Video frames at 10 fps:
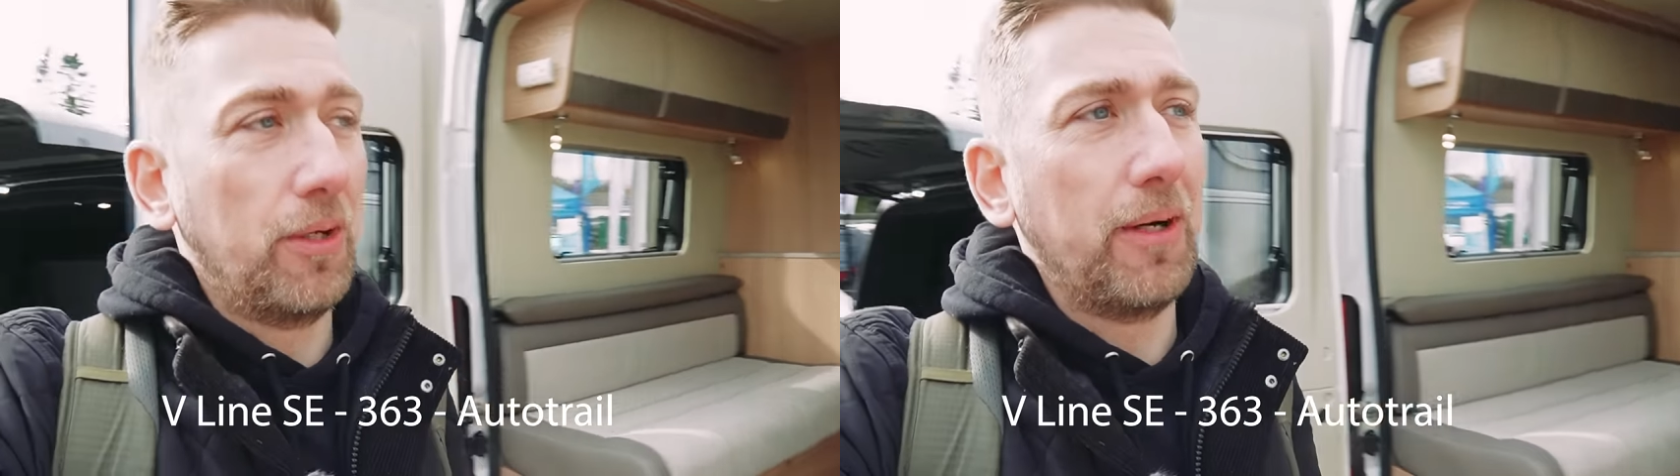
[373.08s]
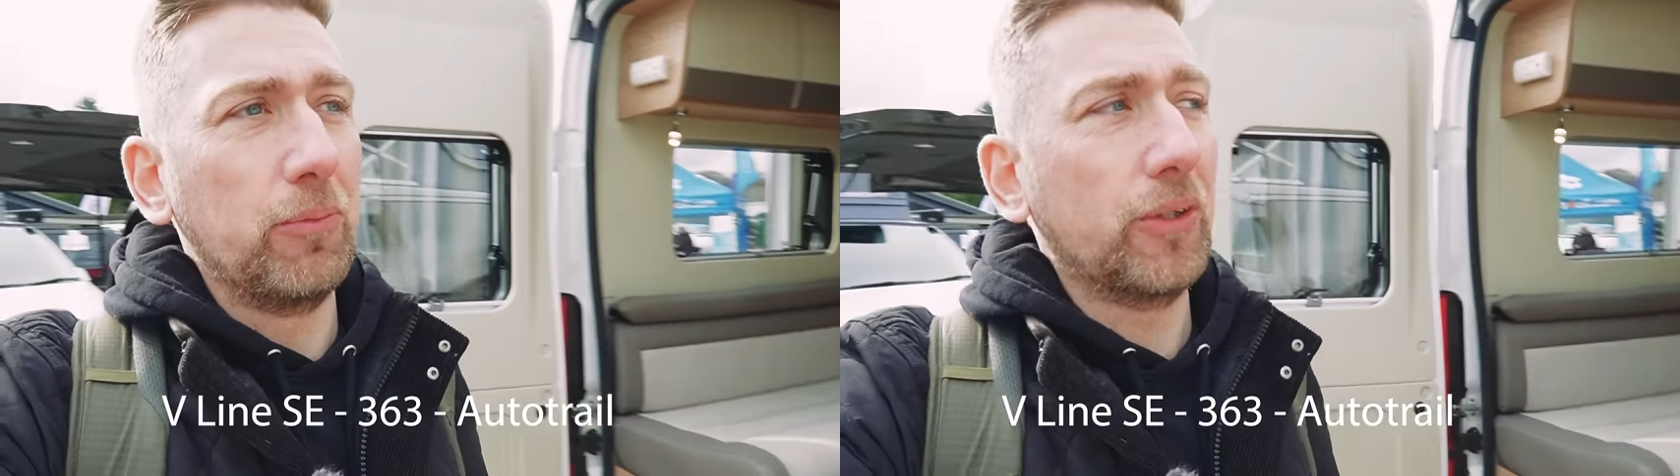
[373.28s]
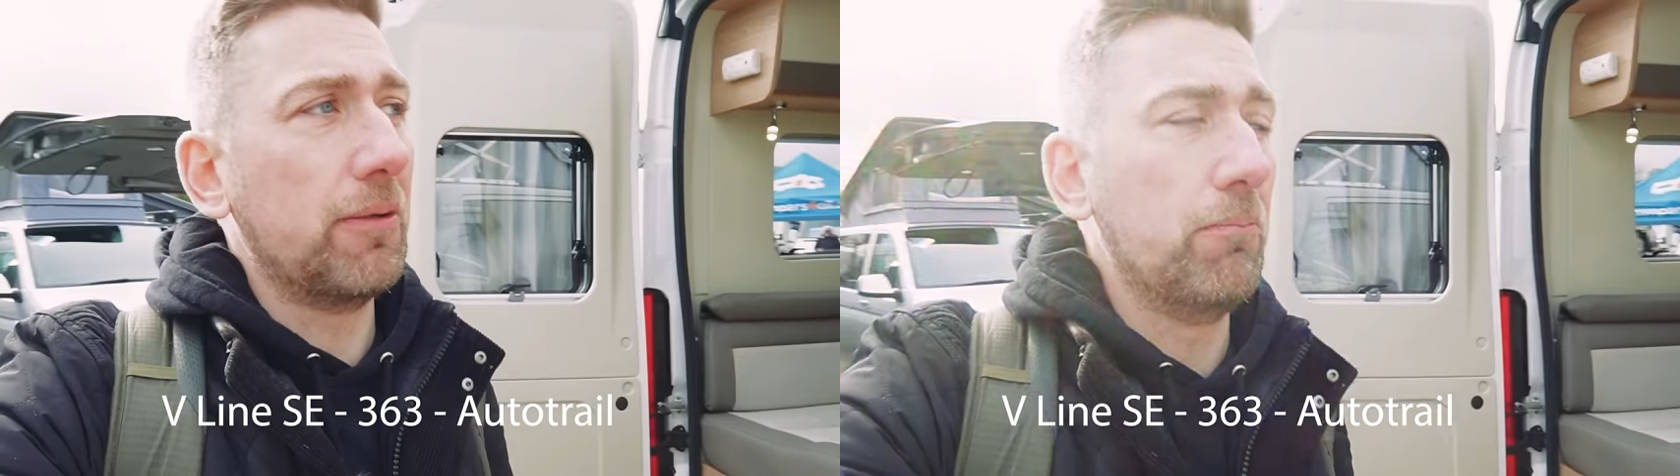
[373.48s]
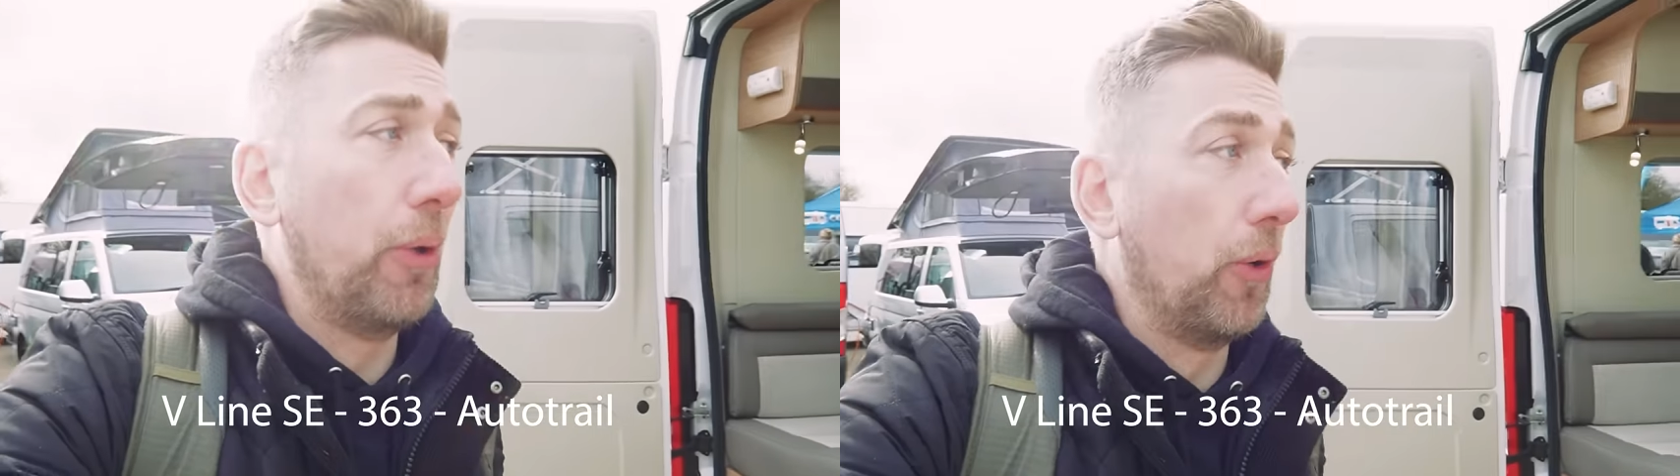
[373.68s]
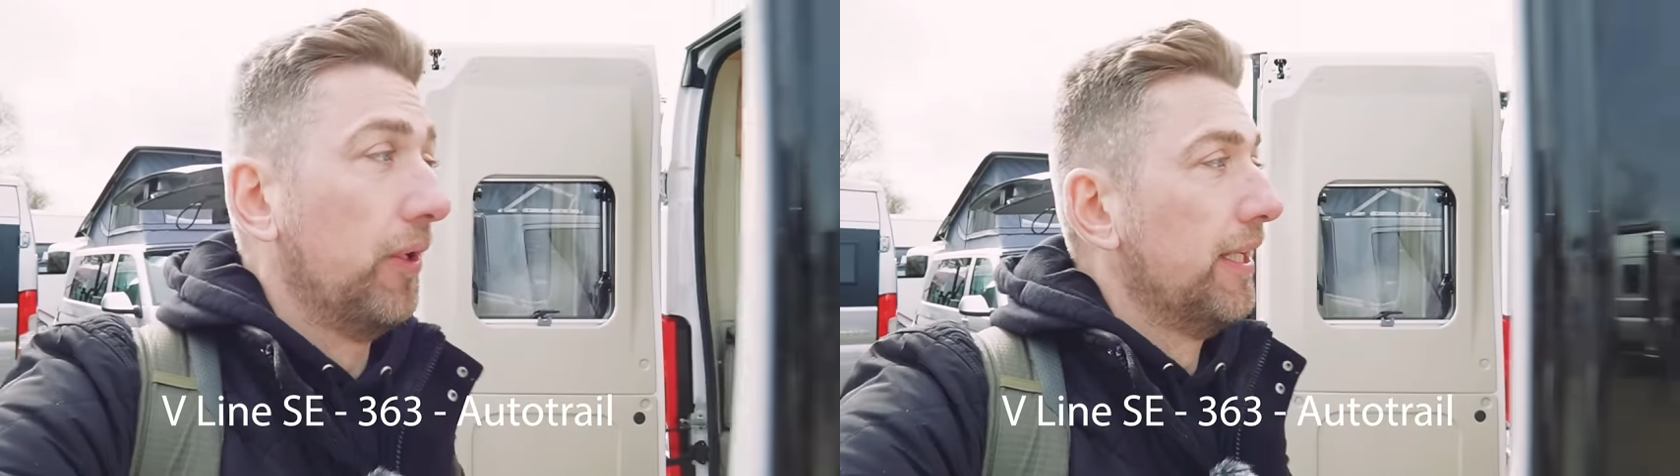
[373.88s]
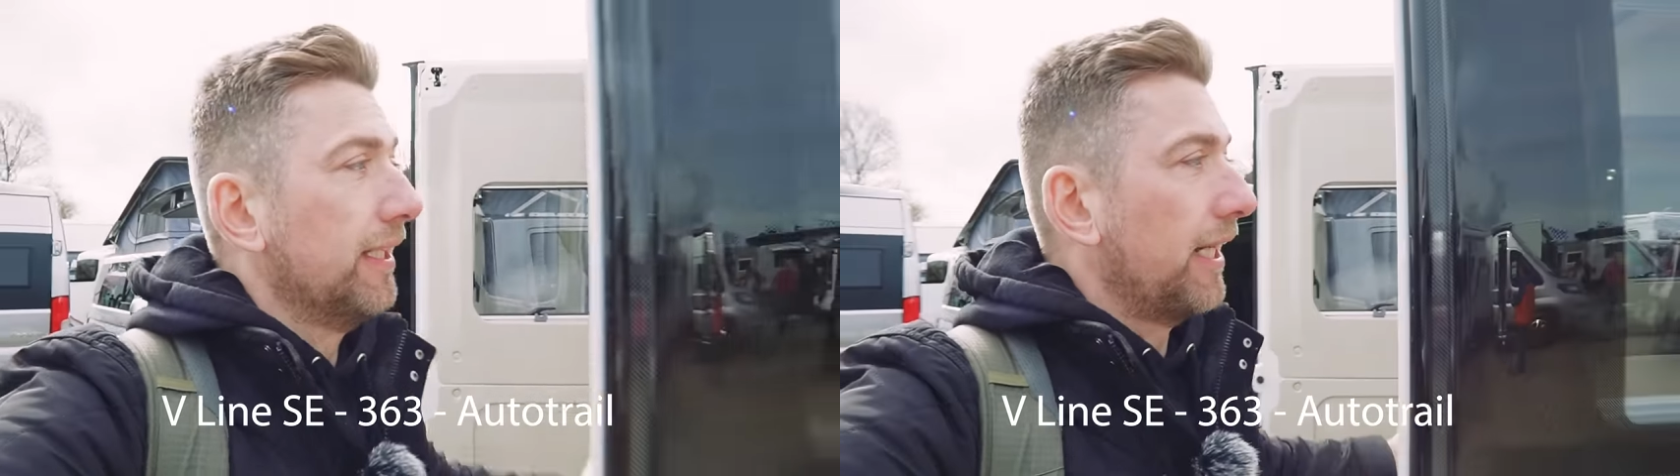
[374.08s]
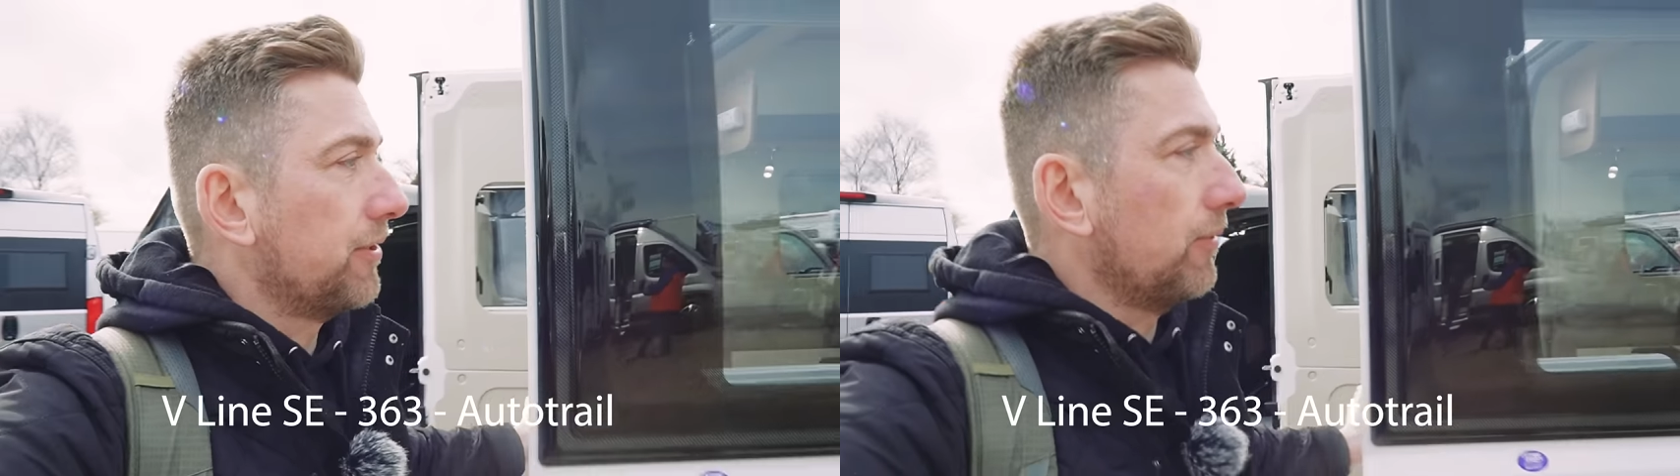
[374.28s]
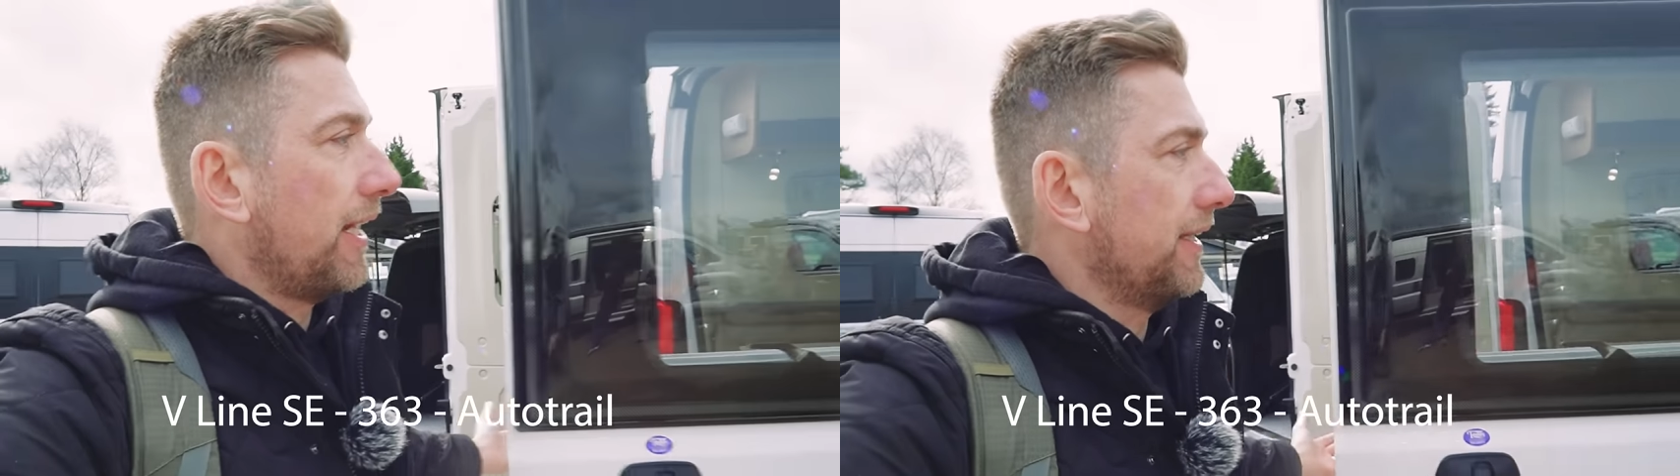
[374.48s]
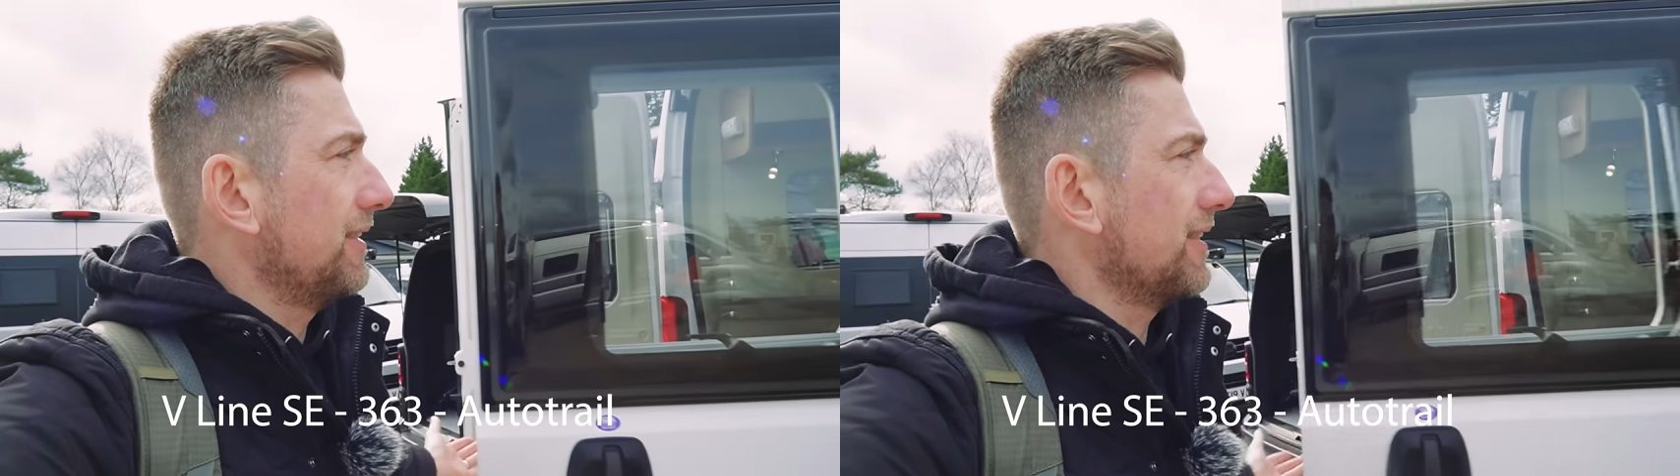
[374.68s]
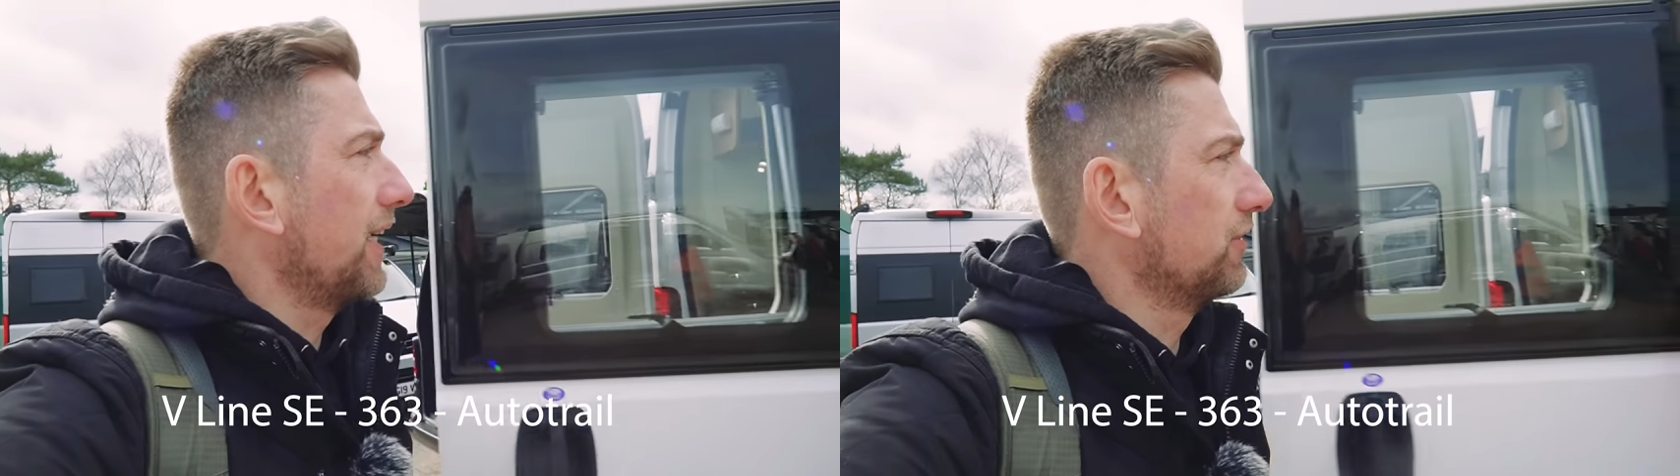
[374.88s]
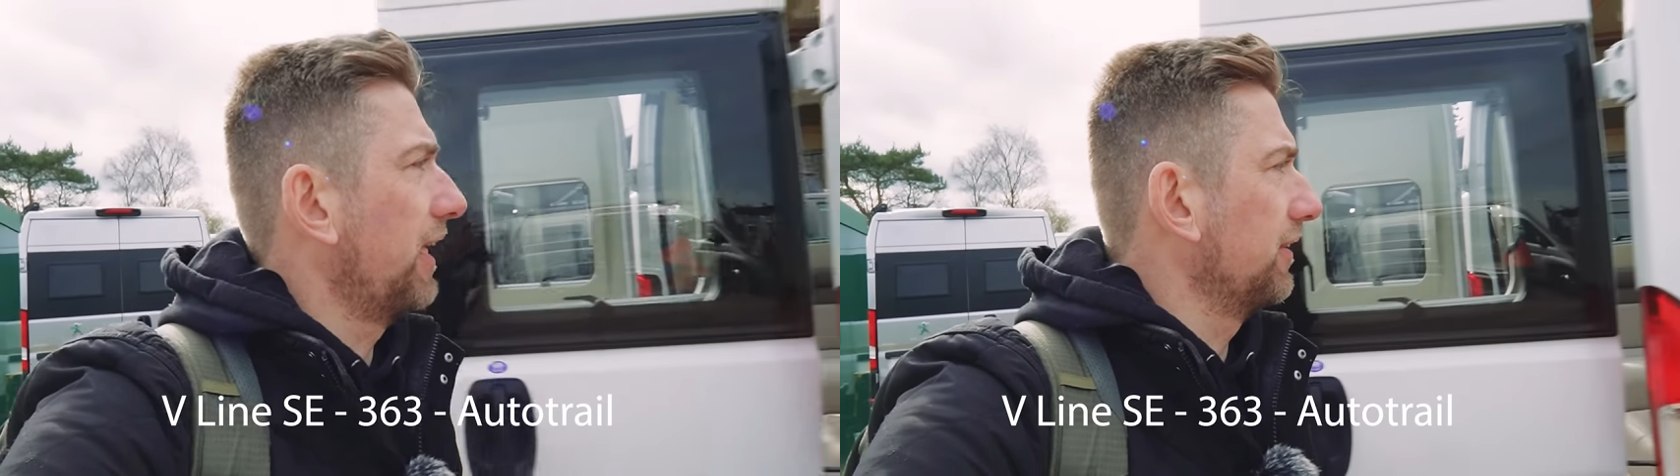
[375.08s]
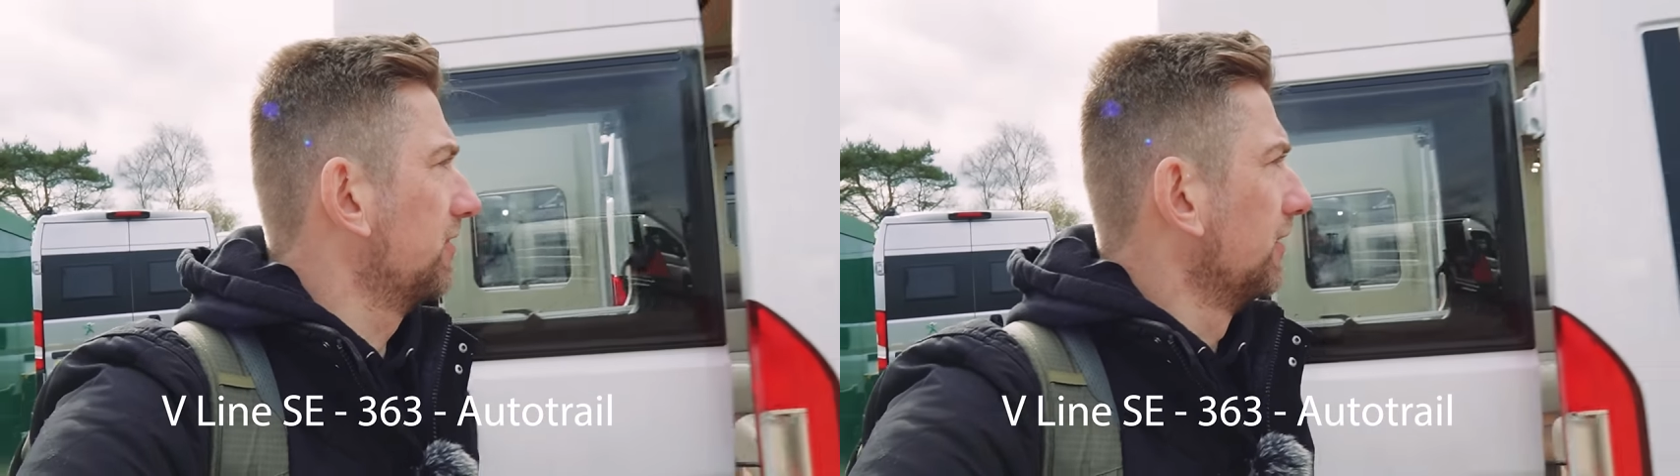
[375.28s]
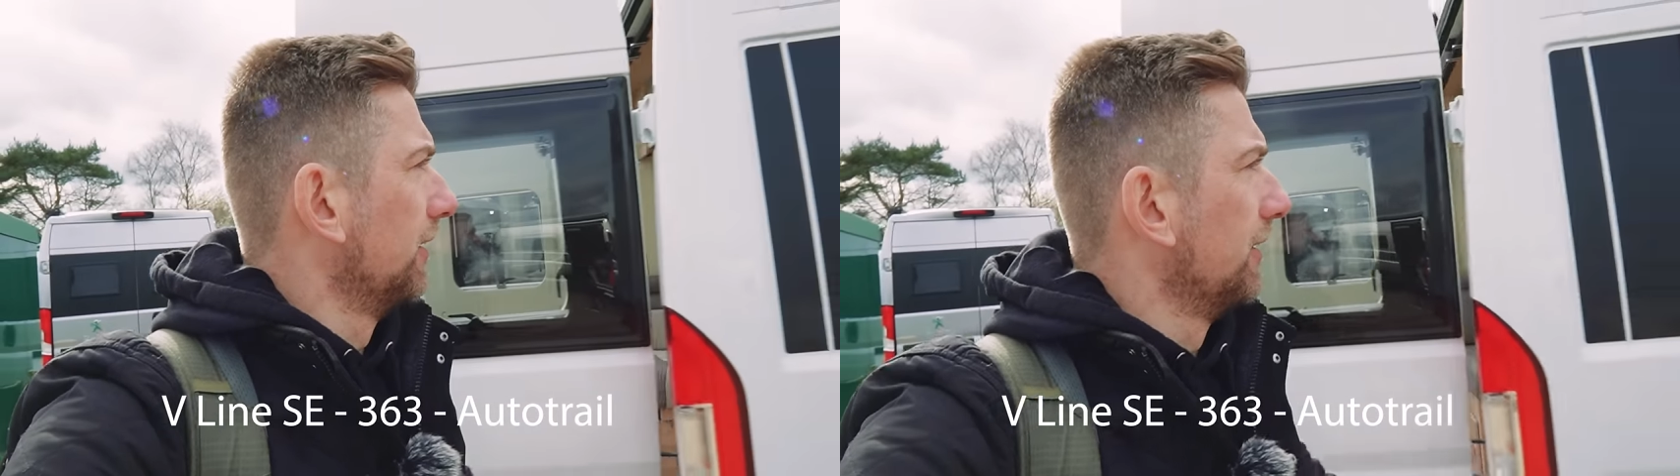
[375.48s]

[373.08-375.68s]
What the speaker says: know why I'm looking, but I do like these size vans.